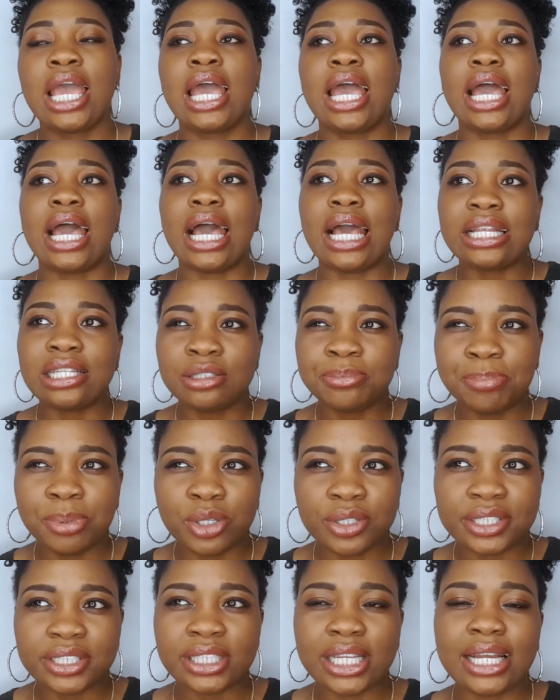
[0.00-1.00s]
And
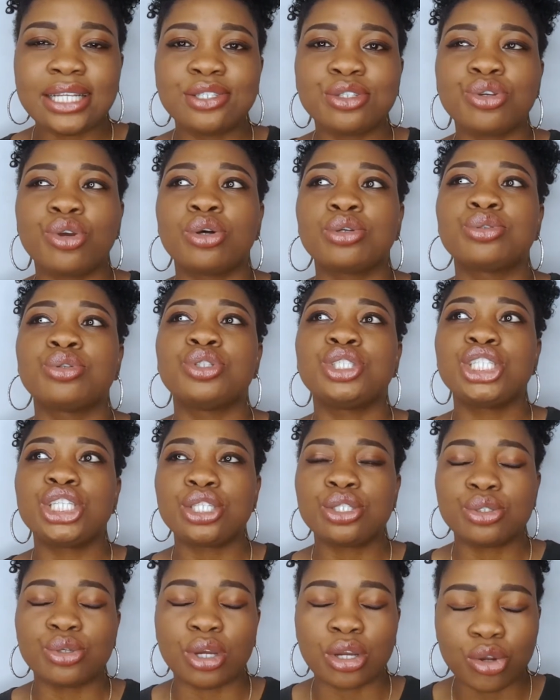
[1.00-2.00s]
plus that, you also need
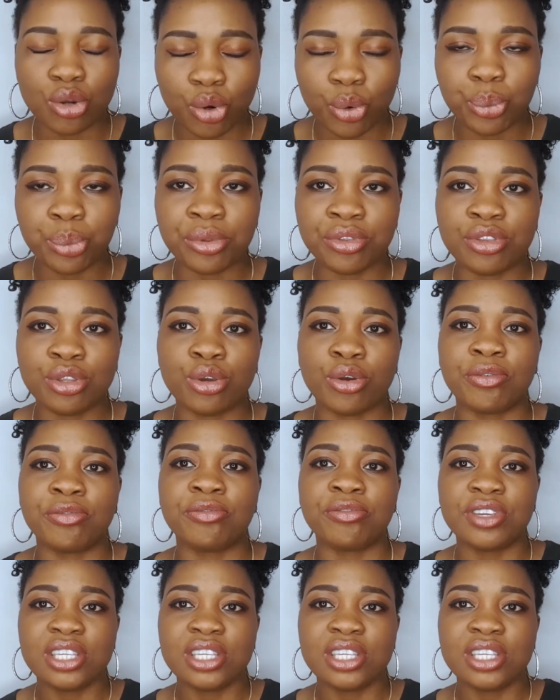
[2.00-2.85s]
to go with your